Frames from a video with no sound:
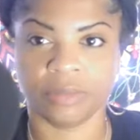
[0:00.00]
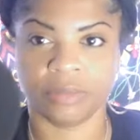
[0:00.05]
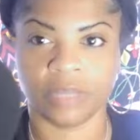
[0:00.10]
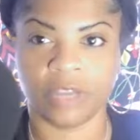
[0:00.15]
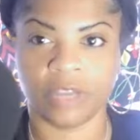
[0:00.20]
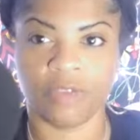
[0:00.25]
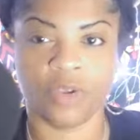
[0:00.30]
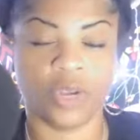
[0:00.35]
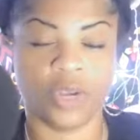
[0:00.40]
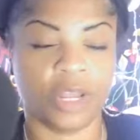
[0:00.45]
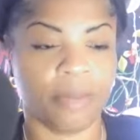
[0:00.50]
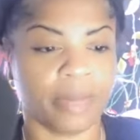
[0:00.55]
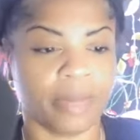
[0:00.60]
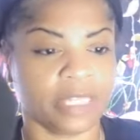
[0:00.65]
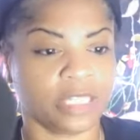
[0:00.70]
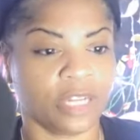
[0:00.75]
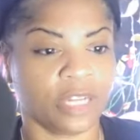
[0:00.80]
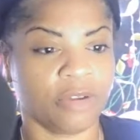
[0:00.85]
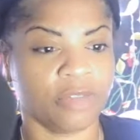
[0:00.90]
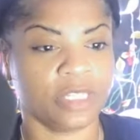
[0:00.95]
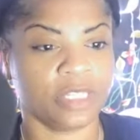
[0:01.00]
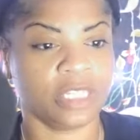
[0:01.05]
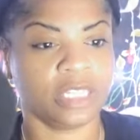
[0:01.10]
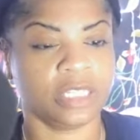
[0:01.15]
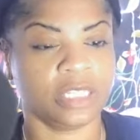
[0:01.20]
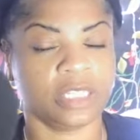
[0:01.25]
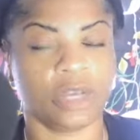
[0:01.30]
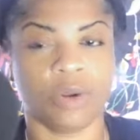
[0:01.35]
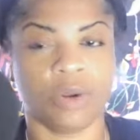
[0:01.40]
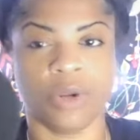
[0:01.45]
If you need my
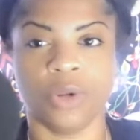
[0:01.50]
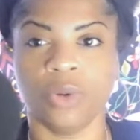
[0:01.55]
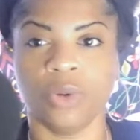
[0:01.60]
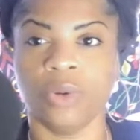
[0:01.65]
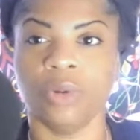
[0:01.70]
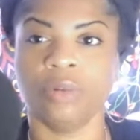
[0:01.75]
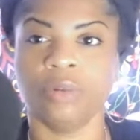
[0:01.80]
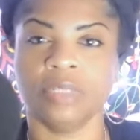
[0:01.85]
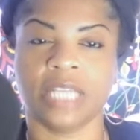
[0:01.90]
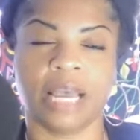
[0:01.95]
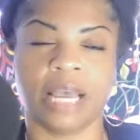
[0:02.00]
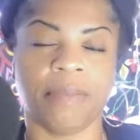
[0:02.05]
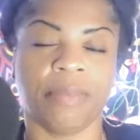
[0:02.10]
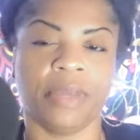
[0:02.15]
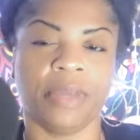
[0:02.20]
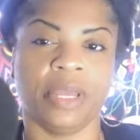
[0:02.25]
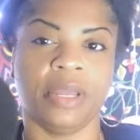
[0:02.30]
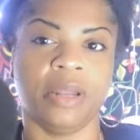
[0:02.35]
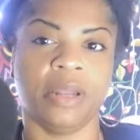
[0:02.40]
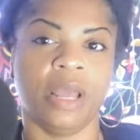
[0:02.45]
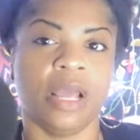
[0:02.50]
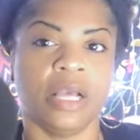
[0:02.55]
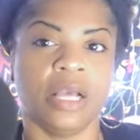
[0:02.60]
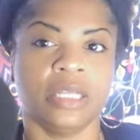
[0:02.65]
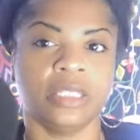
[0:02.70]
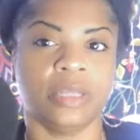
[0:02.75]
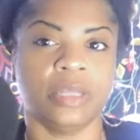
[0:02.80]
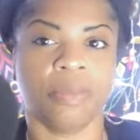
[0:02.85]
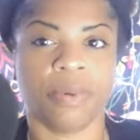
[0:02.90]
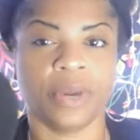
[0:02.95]
services, go to Google, type in
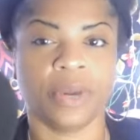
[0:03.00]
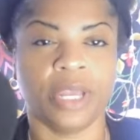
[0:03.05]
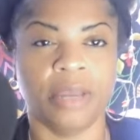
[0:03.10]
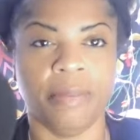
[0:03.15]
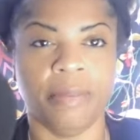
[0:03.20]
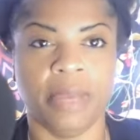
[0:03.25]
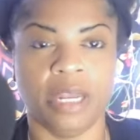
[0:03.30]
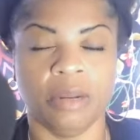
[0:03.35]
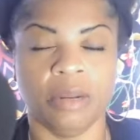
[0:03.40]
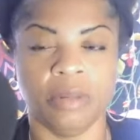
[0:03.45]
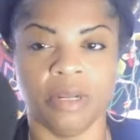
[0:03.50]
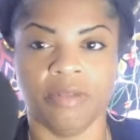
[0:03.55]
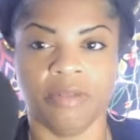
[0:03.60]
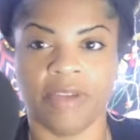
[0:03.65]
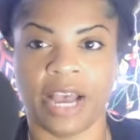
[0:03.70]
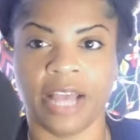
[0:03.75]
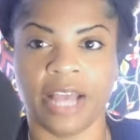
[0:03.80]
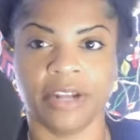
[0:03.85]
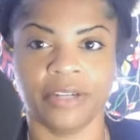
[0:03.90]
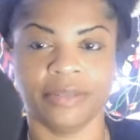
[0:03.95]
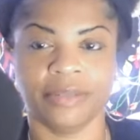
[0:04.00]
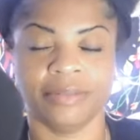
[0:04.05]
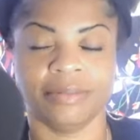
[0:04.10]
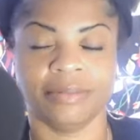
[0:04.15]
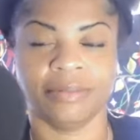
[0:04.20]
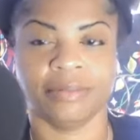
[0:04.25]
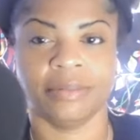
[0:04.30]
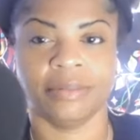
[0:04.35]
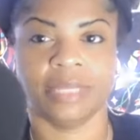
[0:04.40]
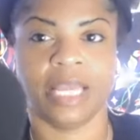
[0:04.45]
Supreme Medium Diviner,
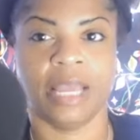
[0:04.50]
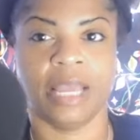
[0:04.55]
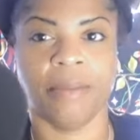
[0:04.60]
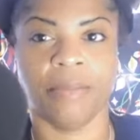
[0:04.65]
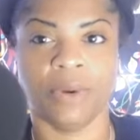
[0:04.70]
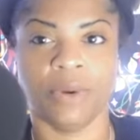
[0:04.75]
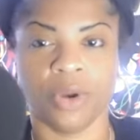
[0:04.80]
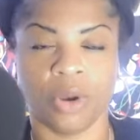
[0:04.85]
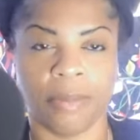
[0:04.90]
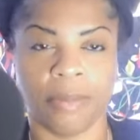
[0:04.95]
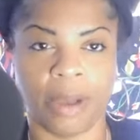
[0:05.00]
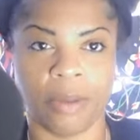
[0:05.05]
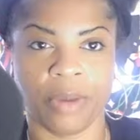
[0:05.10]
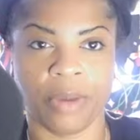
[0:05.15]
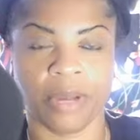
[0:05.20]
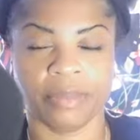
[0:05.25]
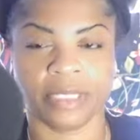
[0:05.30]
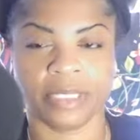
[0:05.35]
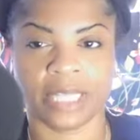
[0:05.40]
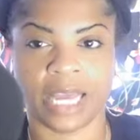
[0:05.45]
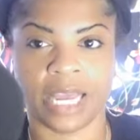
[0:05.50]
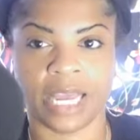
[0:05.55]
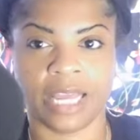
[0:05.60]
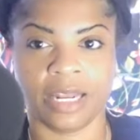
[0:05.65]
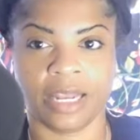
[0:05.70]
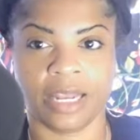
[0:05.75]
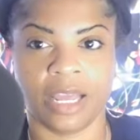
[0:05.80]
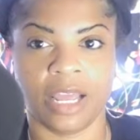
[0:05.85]
and book on my website.